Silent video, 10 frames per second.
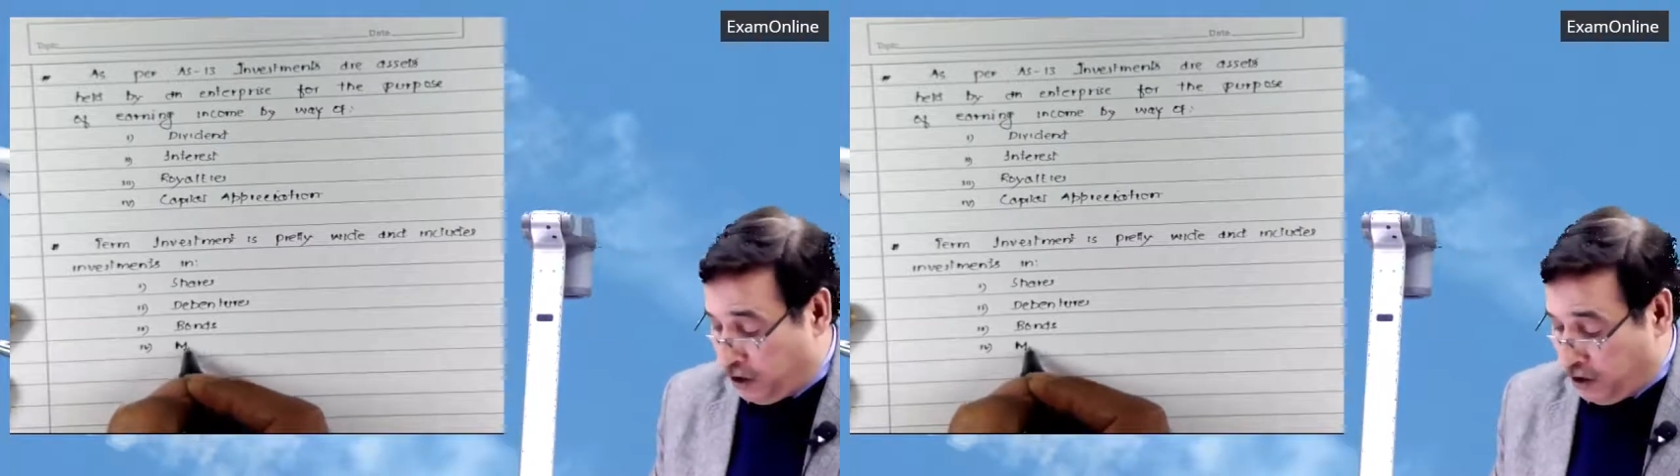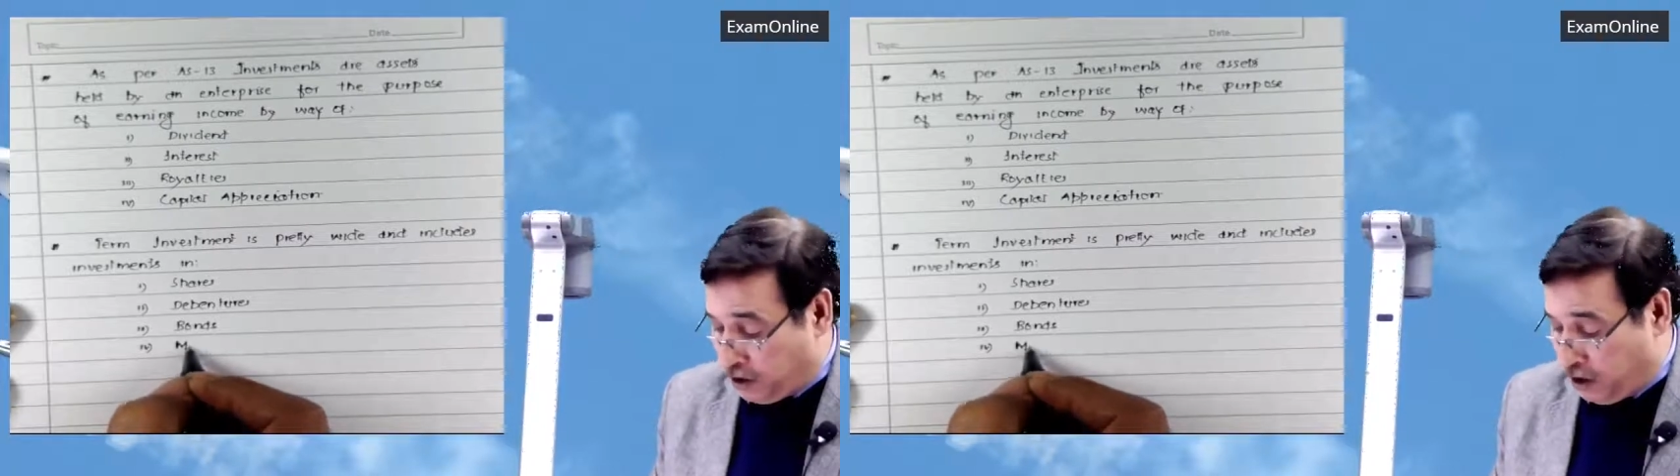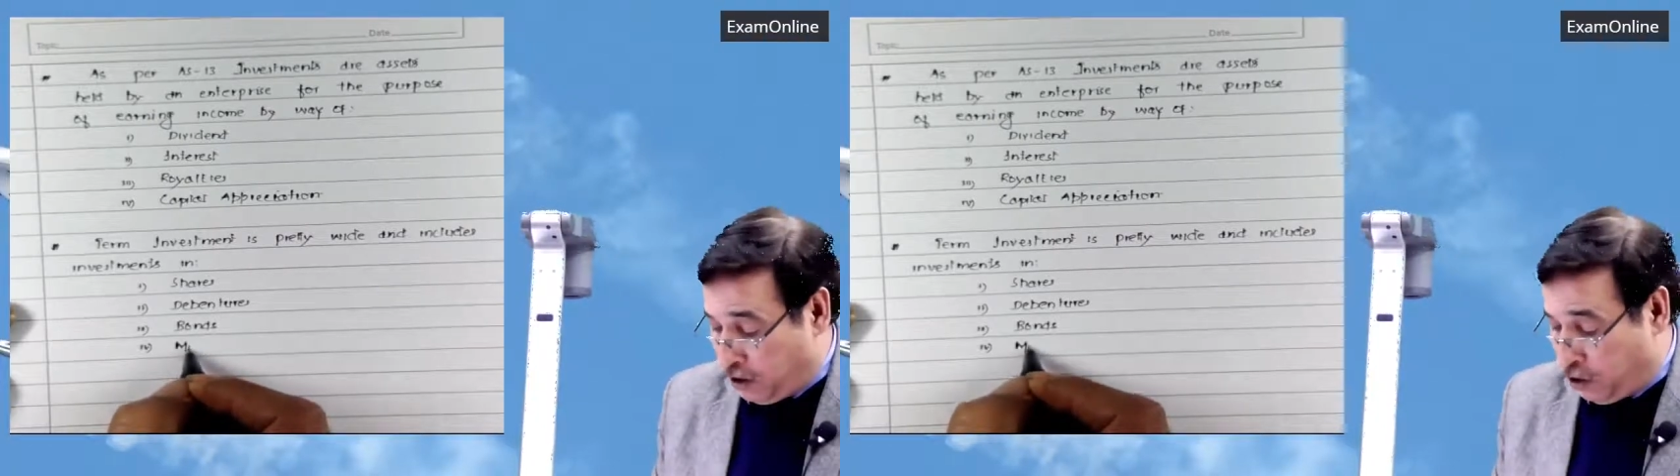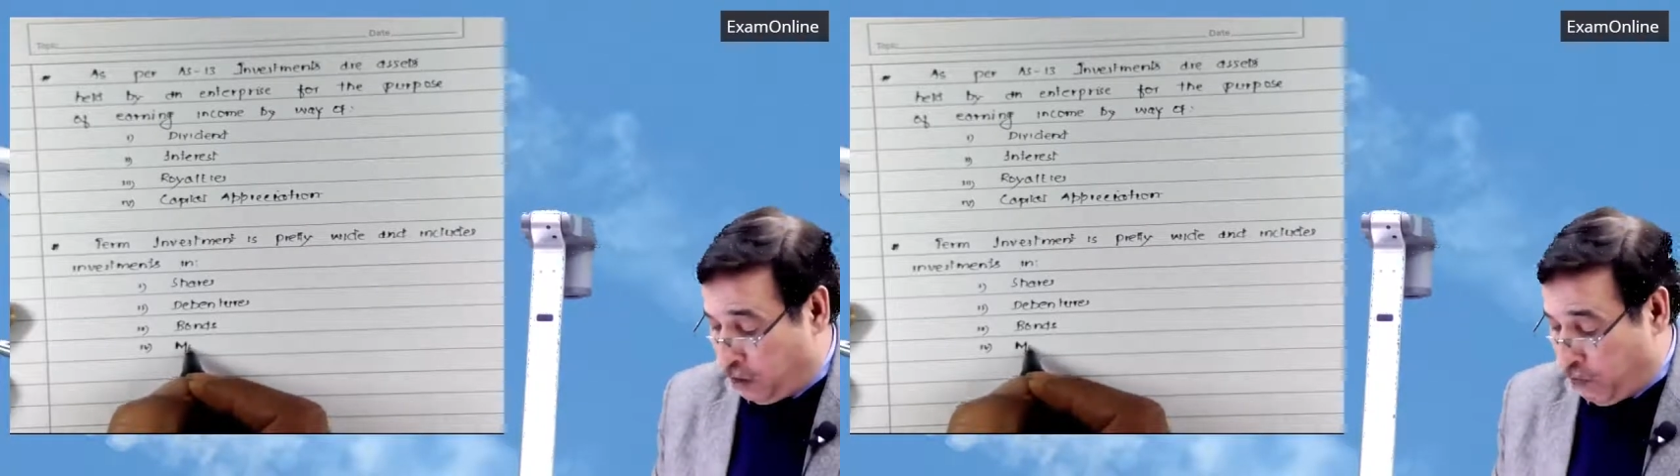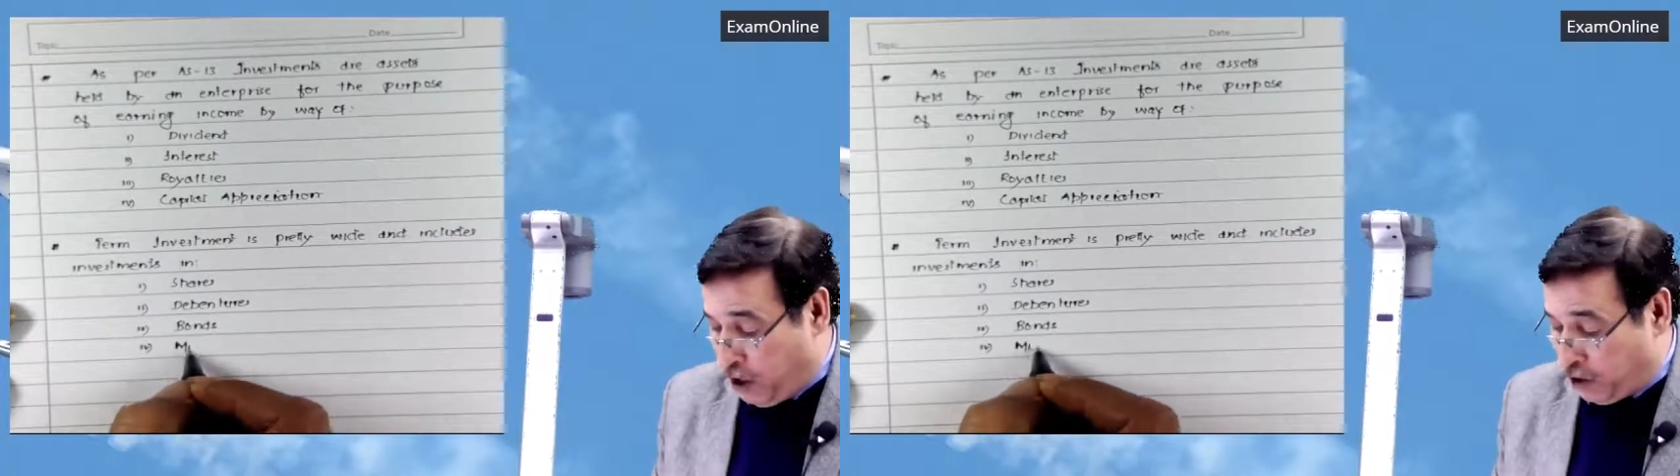is there on
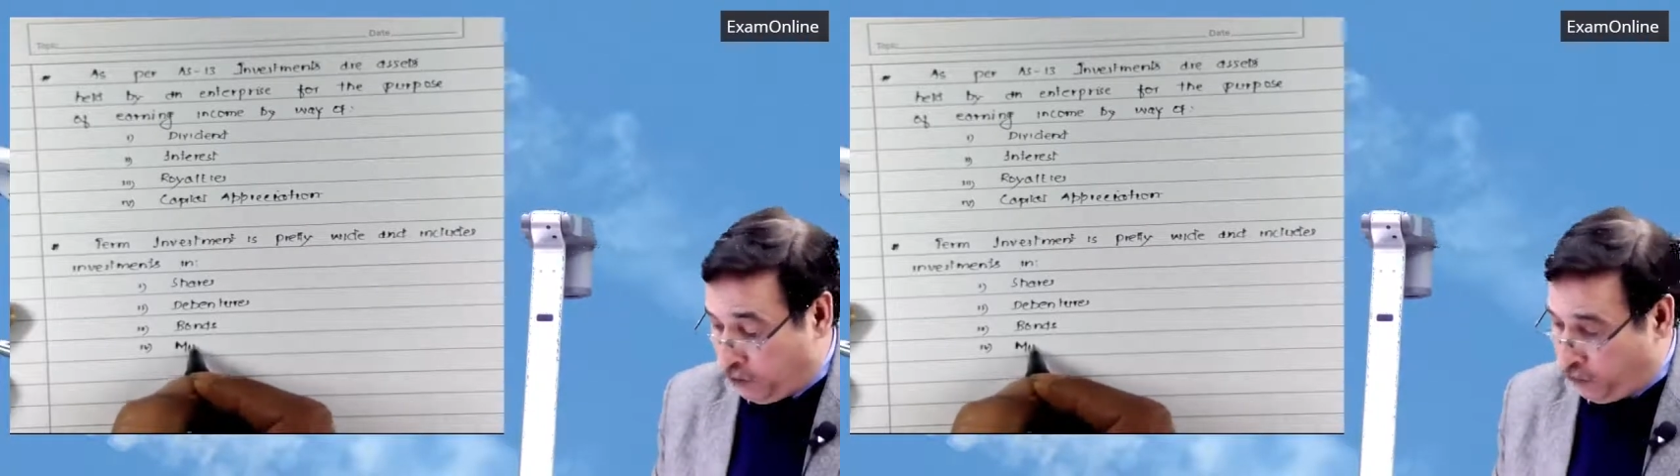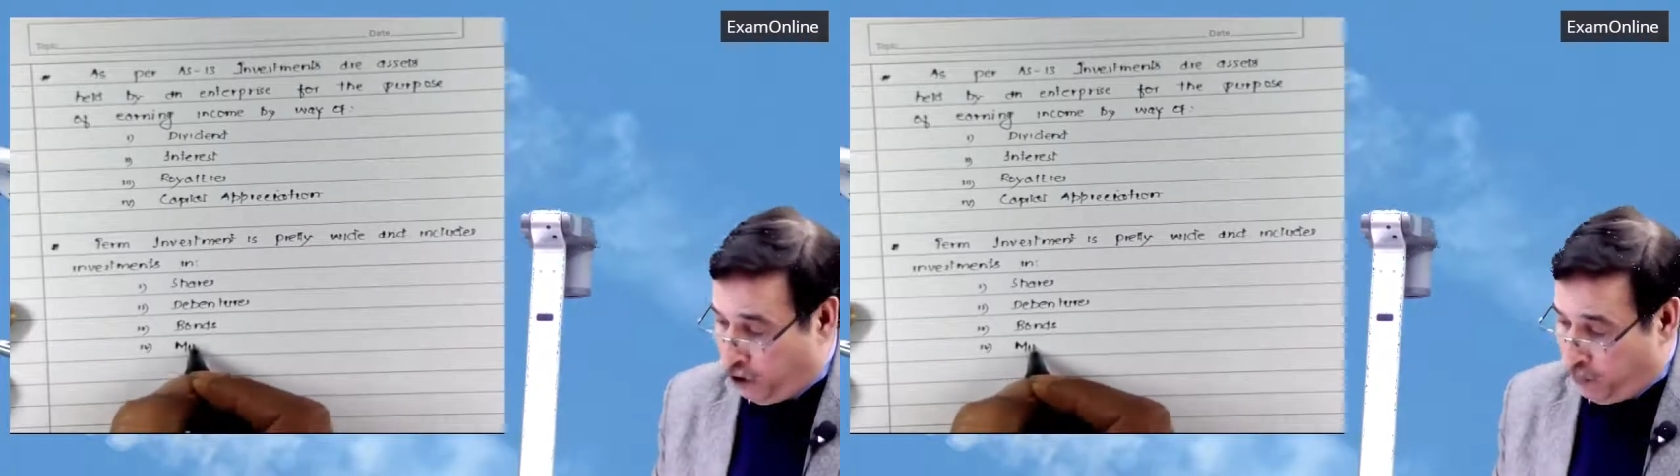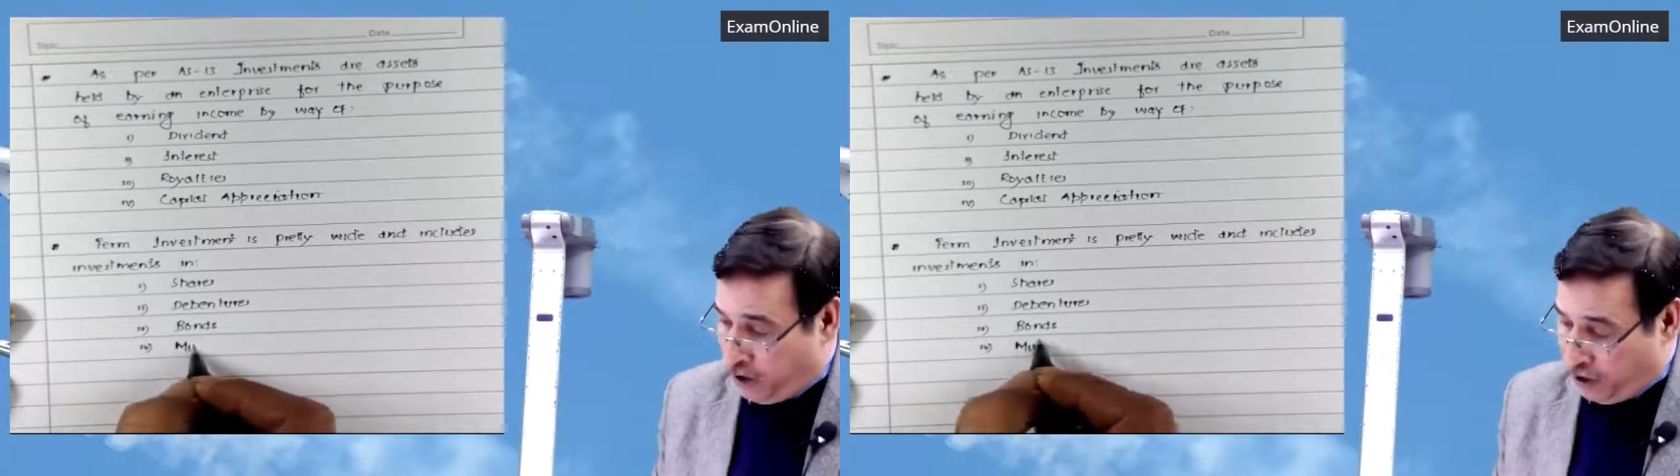part of government